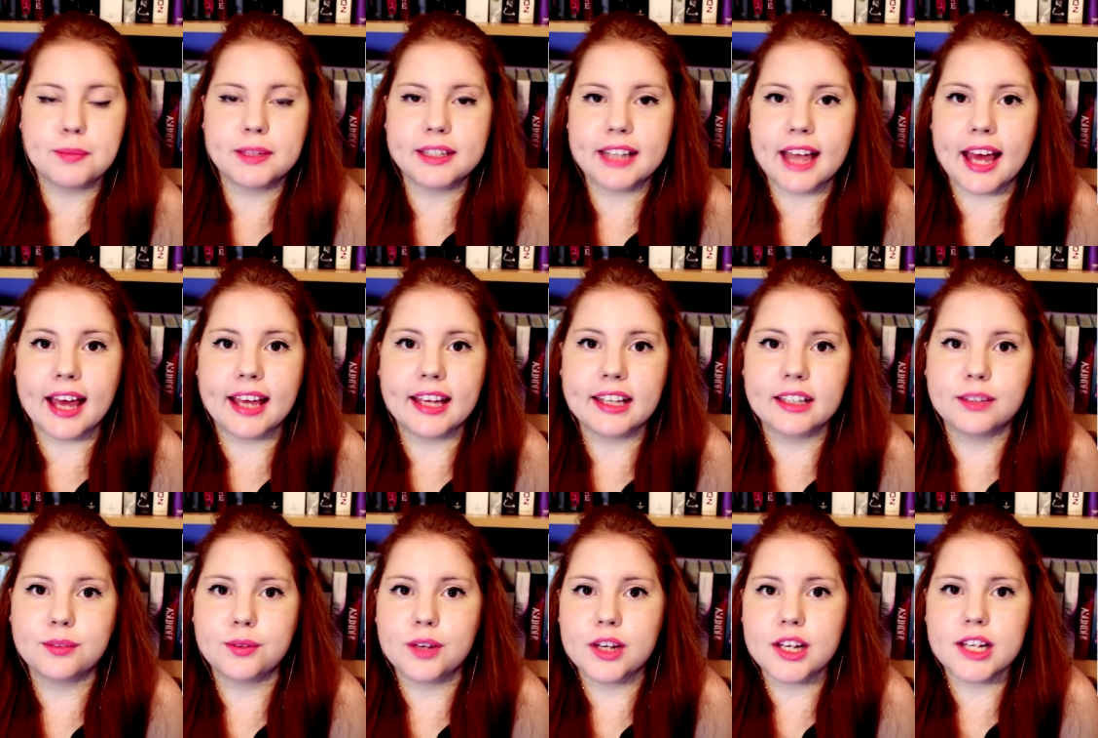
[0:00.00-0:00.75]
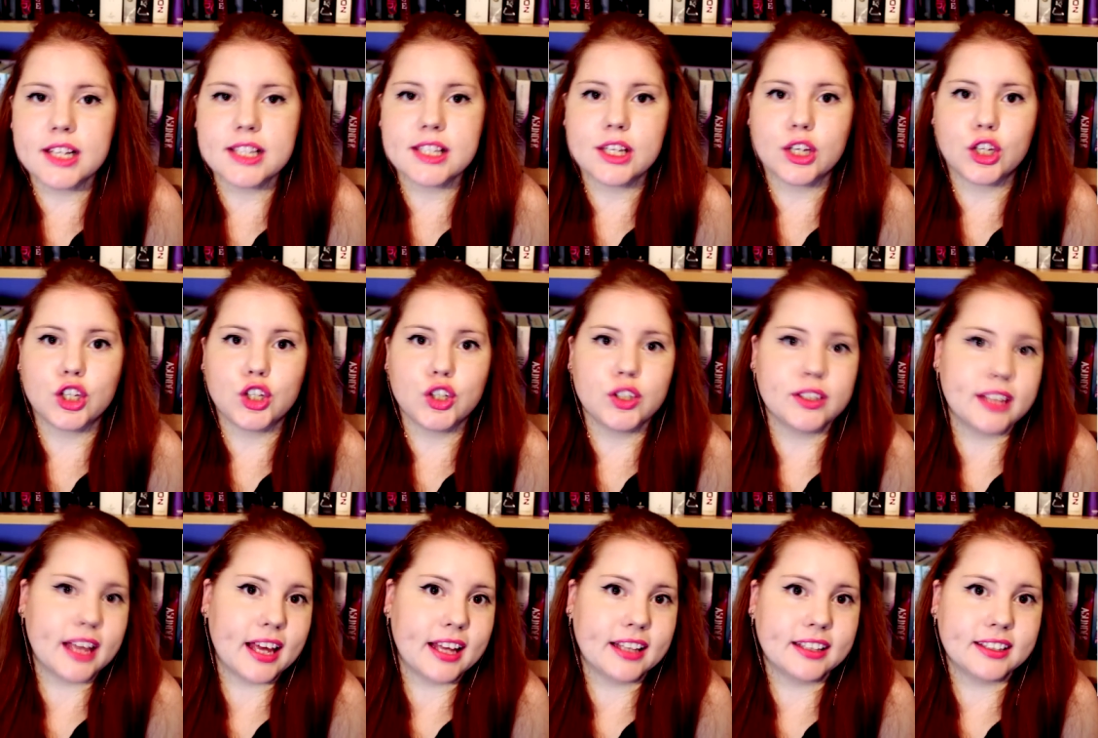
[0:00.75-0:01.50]
But yeah, it was a
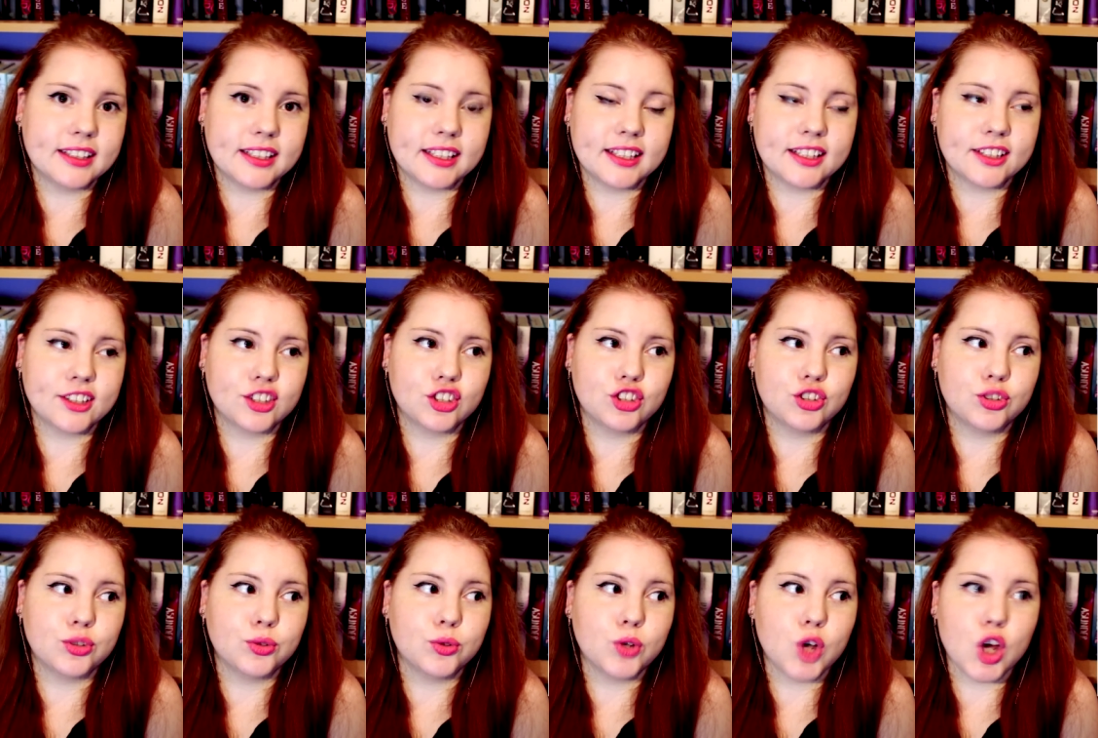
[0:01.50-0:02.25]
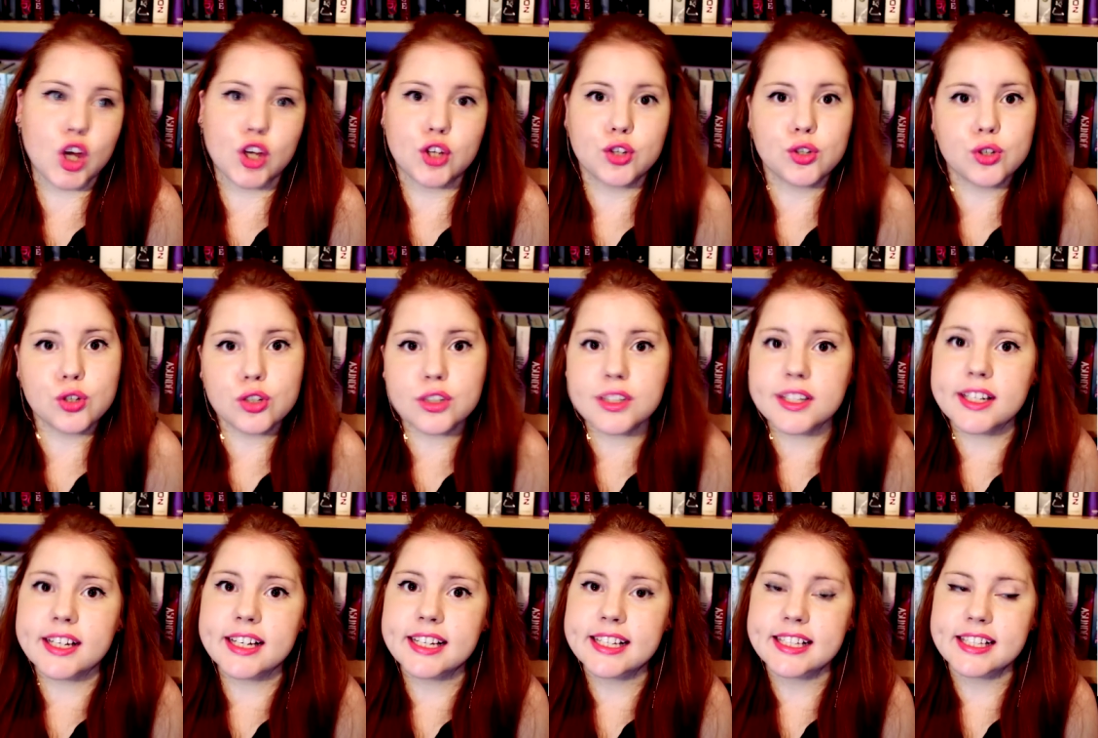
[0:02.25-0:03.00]
good ending to a
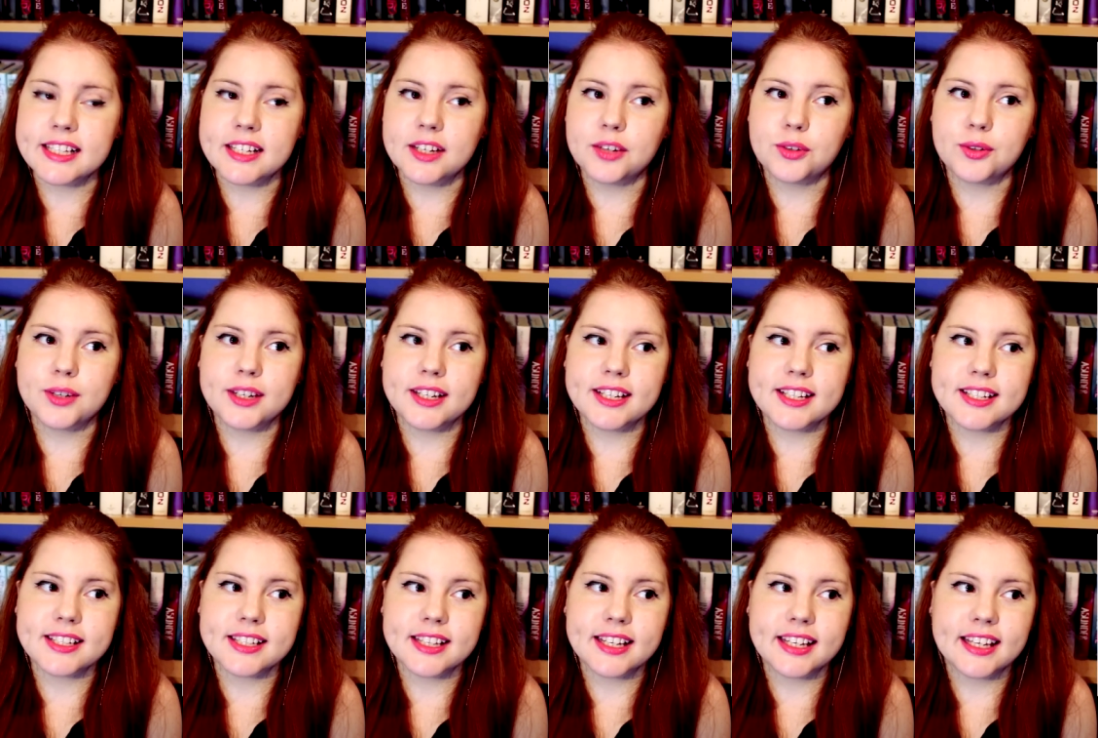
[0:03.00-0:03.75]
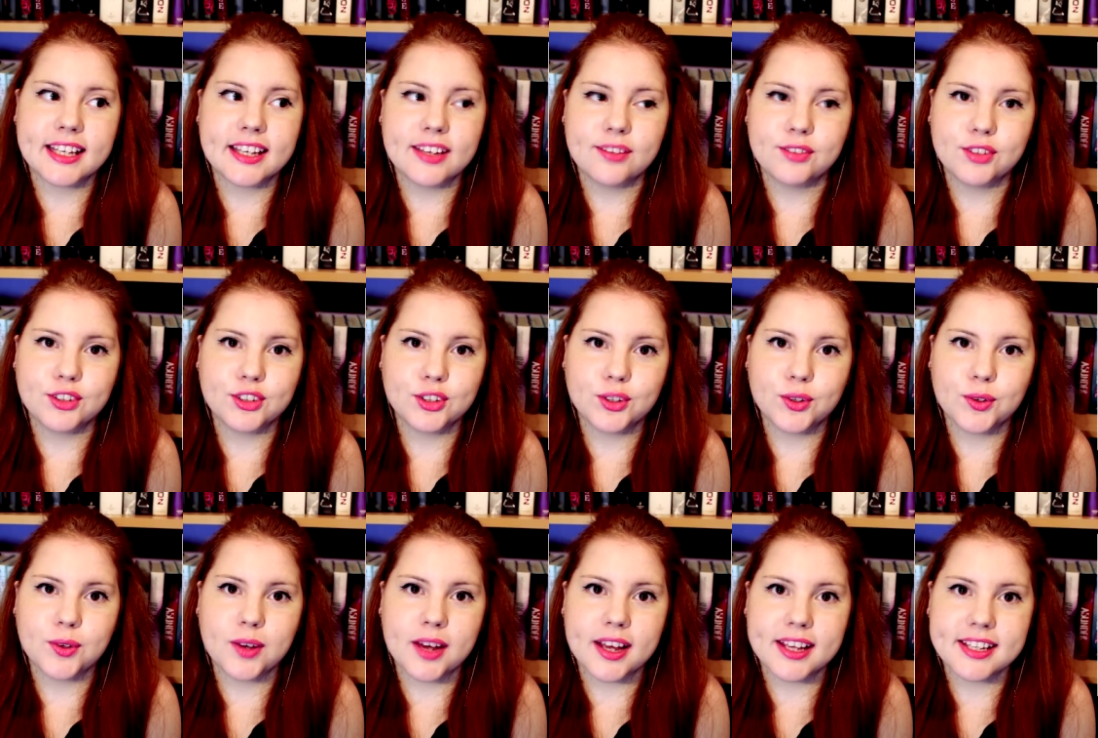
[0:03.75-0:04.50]
good series, even
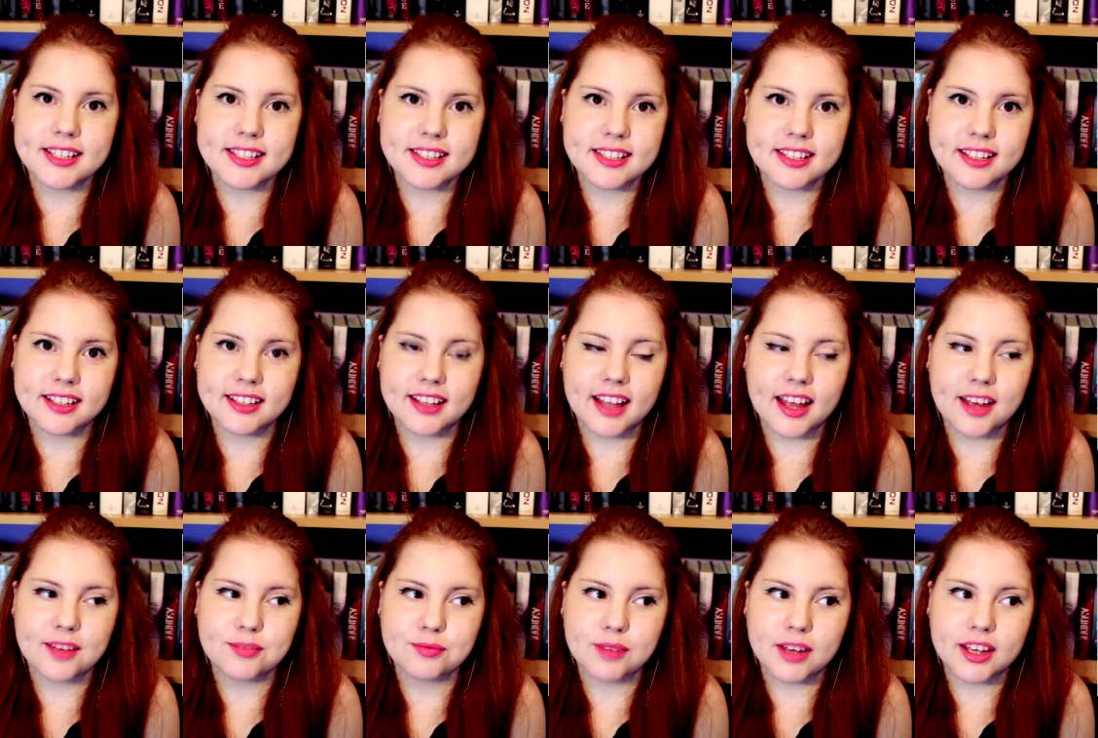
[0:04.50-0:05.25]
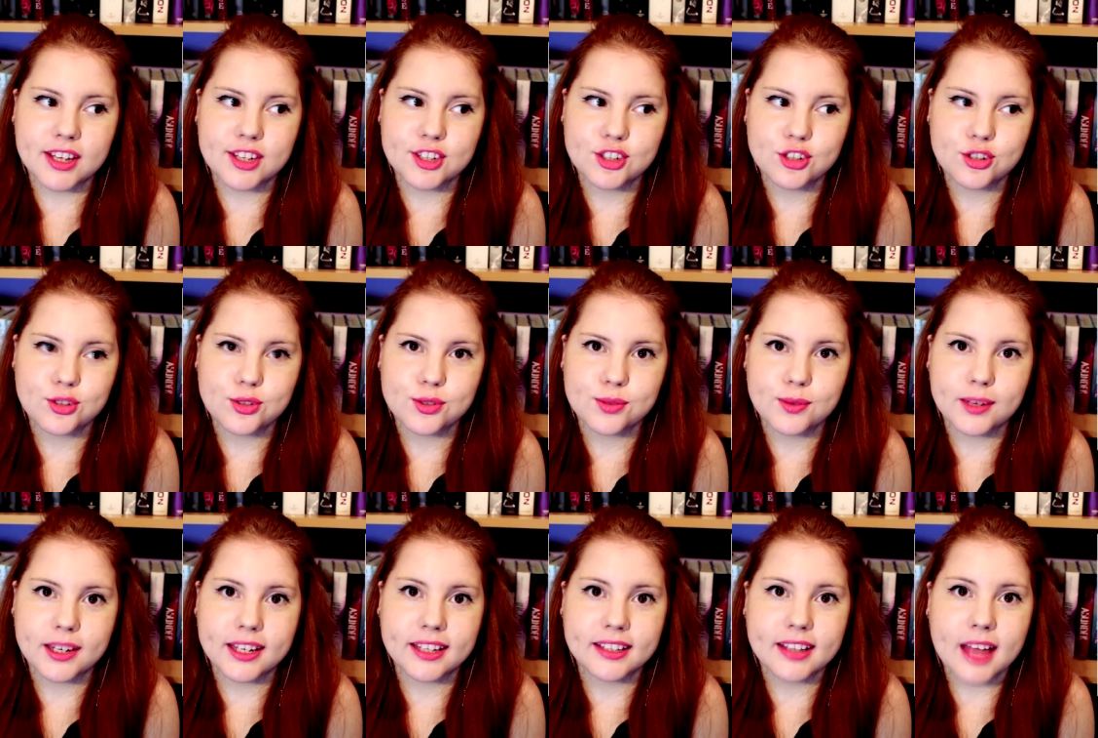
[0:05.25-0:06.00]
though I still have my
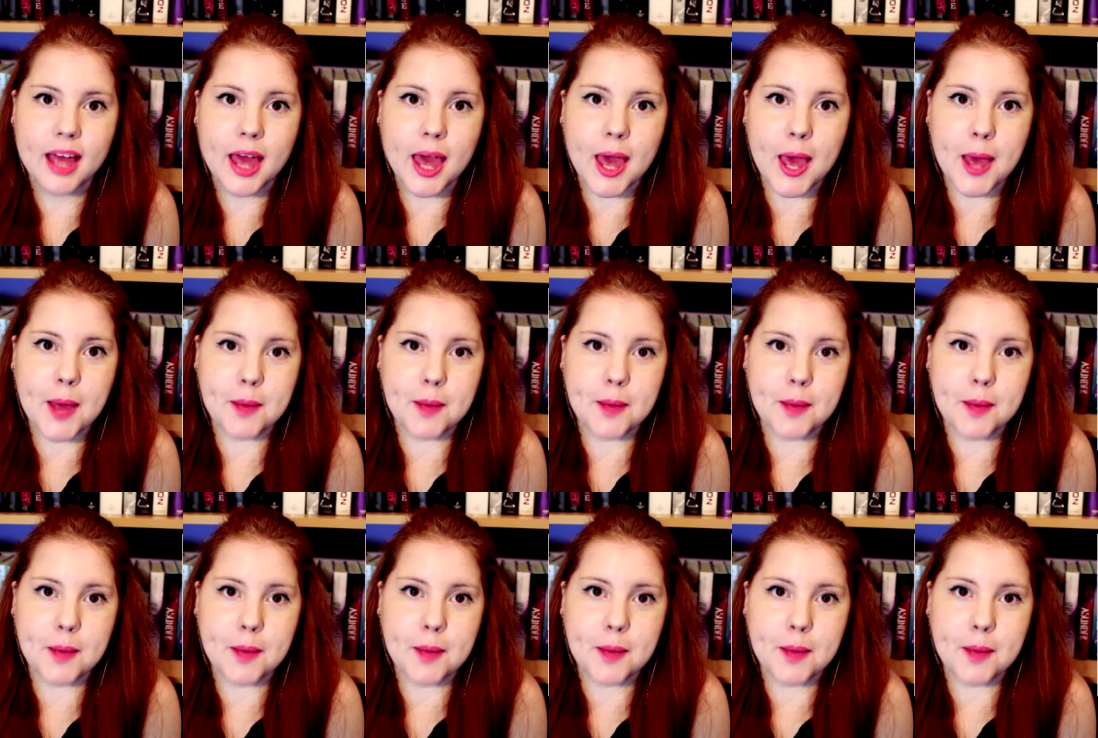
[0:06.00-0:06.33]
issues with it,